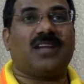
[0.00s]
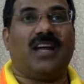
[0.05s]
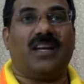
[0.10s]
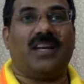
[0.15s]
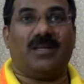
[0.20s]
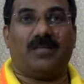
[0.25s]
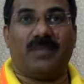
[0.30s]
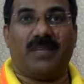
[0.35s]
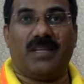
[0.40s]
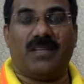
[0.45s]

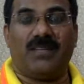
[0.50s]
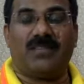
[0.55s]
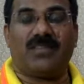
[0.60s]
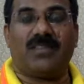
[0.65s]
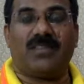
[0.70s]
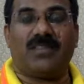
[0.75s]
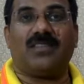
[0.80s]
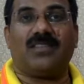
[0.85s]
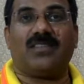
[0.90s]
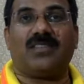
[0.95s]
and he
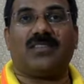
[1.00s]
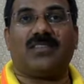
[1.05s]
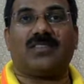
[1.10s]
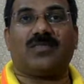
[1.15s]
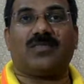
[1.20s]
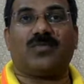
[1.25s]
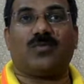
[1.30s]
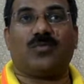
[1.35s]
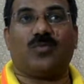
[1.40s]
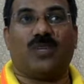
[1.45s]
believes in
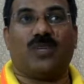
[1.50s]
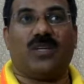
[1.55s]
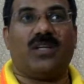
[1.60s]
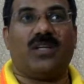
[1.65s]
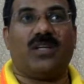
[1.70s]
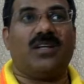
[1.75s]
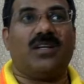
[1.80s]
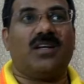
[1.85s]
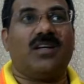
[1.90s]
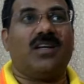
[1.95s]
this
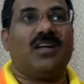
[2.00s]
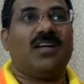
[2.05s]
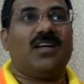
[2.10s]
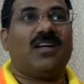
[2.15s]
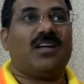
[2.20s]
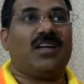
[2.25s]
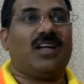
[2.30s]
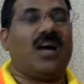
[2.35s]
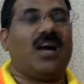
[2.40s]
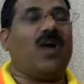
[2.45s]
word,
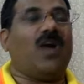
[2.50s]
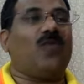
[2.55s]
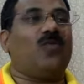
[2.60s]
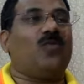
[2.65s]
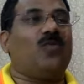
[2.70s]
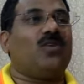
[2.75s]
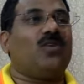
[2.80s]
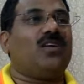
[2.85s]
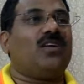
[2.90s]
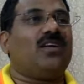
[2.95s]

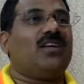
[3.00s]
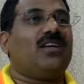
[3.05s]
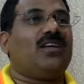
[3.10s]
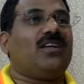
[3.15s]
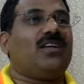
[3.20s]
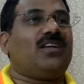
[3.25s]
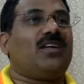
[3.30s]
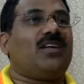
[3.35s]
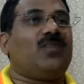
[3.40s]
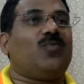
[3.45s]
now
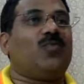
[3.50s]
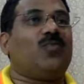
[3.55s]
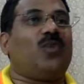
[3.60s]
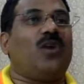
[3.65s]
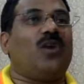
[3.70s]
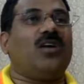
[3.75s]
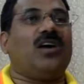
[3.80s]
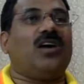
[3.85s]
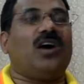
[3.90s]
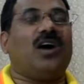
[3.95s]
he can
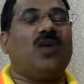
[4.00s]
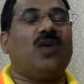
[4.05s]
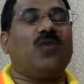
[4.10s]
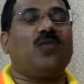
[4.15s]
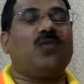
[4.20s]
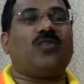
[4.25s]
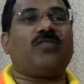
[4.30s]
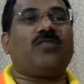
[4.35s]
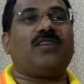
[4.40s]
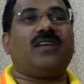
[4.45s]
walk
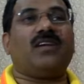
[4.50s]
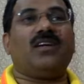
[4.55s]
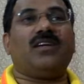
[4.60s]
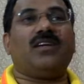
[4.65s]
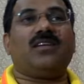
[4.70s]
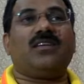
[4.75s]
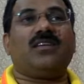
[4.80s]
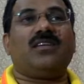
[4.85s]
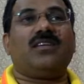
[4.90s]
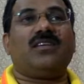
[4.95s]
out of guilt,